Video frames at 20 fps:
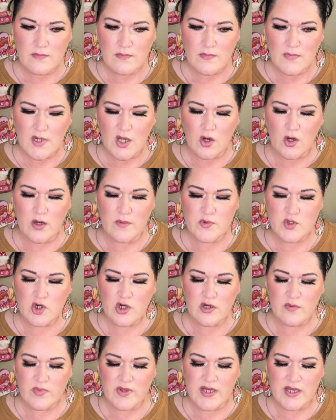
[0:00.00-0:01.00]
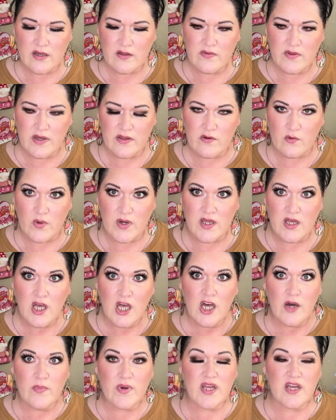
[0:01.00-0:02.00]
Oh, I'm drawing a blank on the other one.
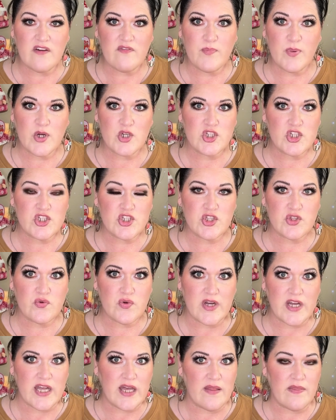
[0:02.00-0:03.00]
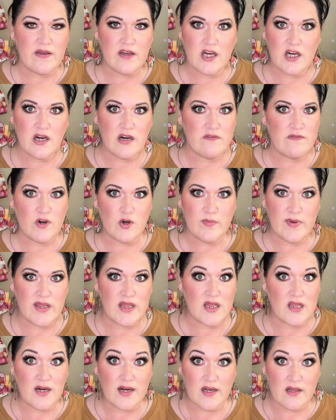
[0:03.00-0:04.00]
But I have purchased 3 and they have all been
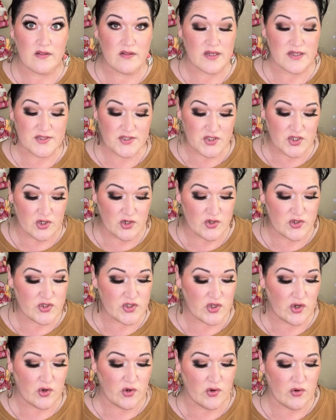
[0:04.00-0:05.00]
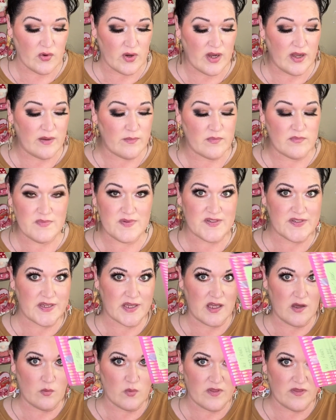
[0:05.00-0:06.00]
lackluster. So I'm
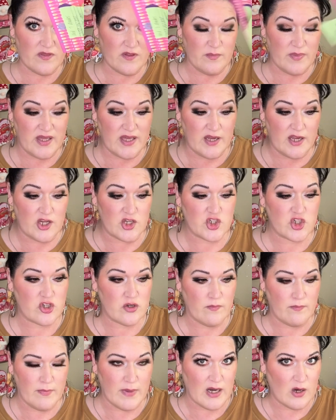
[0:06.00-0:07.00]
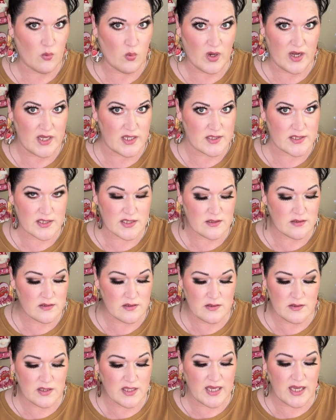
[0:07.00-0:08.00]
sticking with the BH matte whites.
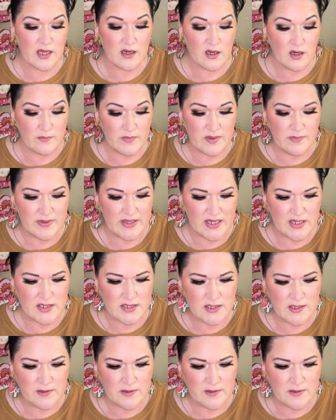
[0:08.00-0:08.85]
Cannot be beat.